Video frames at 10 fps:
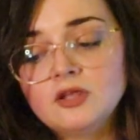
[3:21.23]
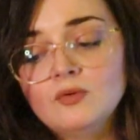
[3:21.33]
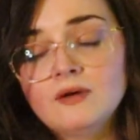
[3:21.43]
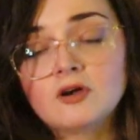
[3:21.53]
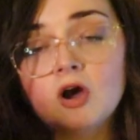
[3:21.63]
that
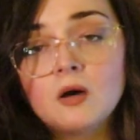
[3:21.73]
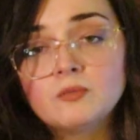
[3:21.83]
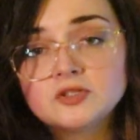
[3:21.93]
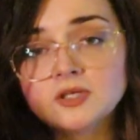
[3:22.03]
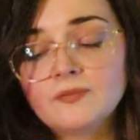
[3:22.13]
you have
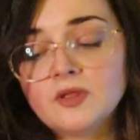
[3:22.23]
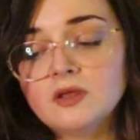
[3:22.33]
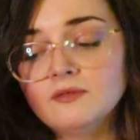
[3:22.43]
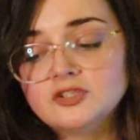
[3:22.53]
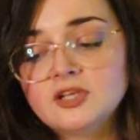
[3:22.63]
accomplished
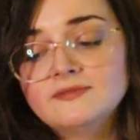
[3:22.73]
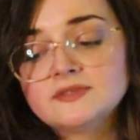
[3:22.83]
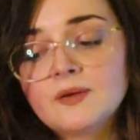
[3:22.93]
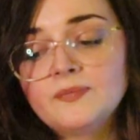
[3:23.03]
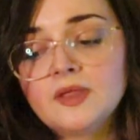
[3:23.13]
something, you've
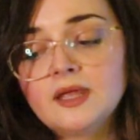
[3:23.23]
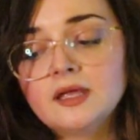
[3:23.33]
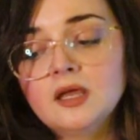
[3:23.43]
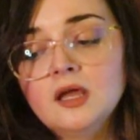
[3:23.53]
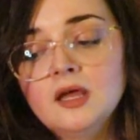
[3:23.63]
achieved
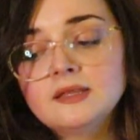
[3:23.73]
something.